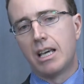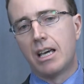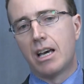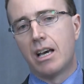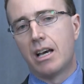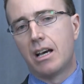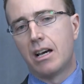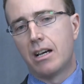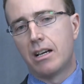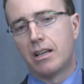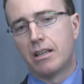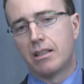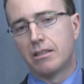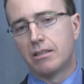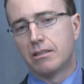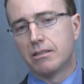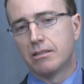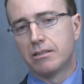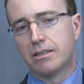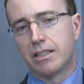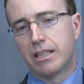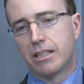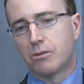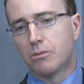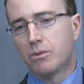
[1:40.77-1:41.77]

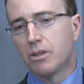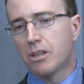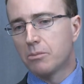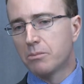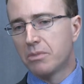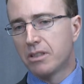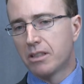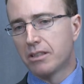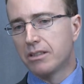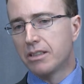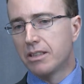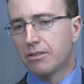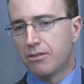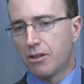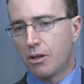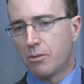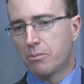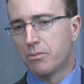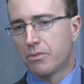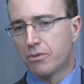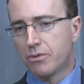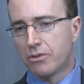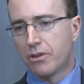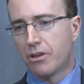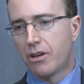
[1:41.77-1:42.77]
there will be a
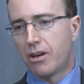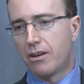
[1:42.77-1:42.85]
development